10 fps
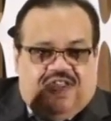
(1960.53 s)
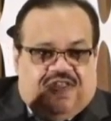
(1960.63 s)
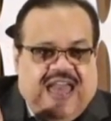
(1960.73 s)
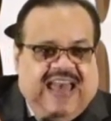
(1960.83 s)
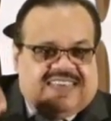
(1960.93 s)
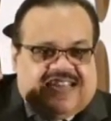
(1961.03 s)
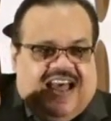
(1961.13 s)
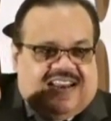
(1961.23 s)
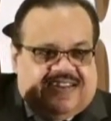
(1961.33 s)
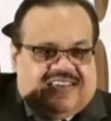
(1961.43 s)
That's
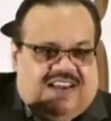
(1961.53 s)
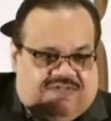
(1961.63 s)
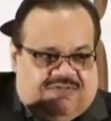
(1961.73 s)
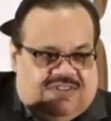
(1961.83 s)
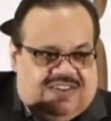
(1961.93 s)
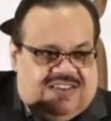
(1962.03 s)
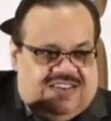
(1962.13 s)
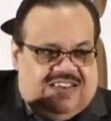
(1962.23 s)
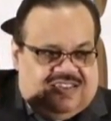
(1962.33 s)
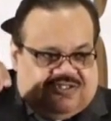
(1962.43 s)
how the devil
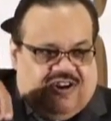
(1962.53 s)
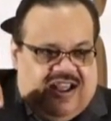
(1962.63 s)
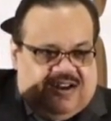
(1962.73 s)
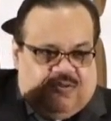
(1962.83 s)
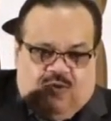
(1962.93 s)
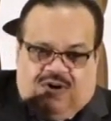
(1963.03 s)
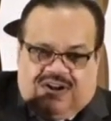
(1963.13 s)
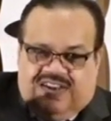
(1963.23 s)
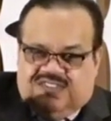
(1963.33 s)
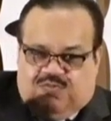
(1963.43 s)
is trying to
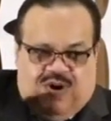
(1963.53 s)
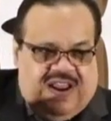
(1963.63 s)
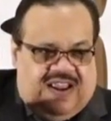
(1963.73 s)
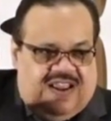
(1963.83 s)
work his way